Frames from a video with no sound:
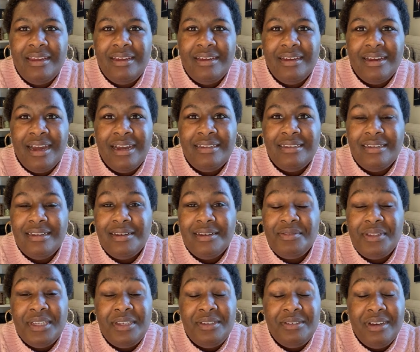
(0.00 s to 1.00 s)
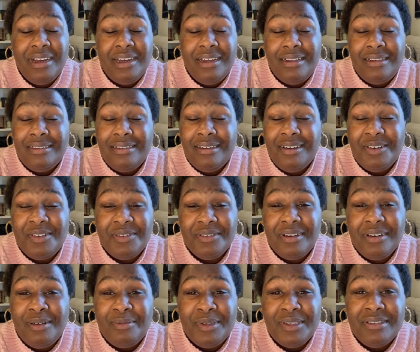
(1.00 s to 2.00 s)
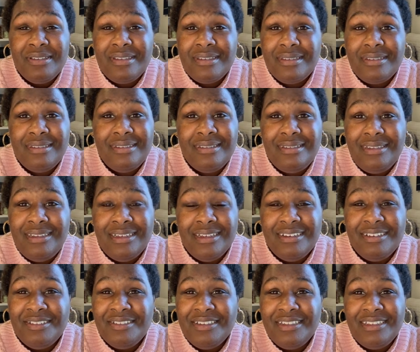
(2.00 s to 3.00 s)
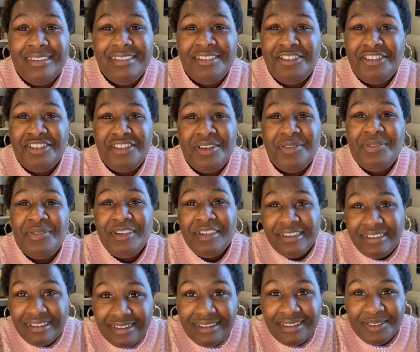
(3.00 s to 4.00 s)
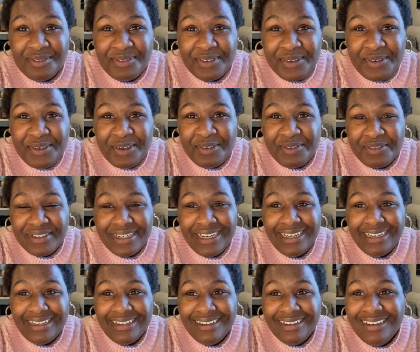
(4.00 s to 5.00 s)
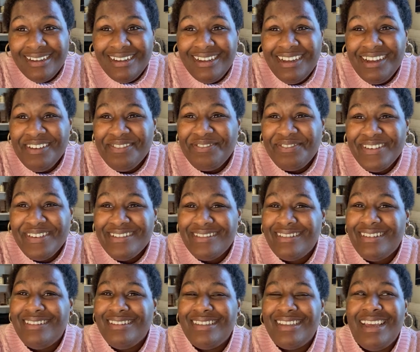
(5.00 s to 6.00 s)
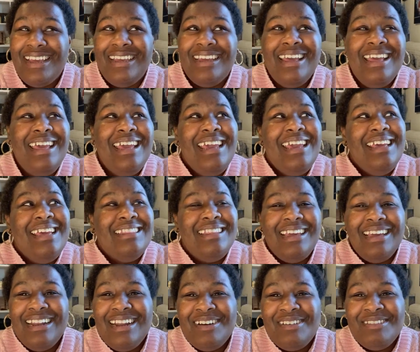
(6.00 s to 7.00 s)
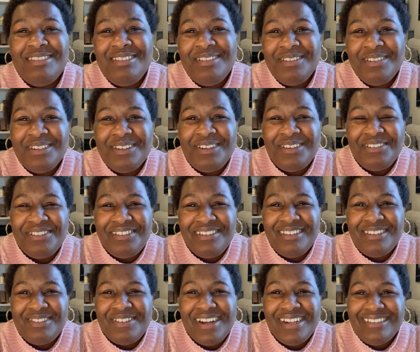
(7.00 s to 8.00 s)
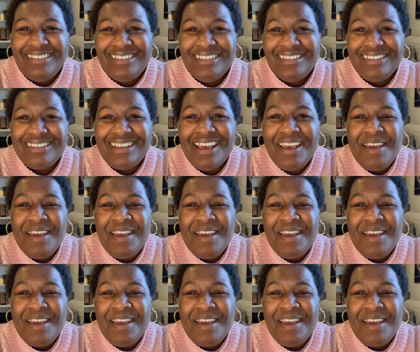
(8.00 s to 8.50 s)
I love that you all almost, shifted the vote overnight. At first, I was like thinking I was doing the Gucci swatches.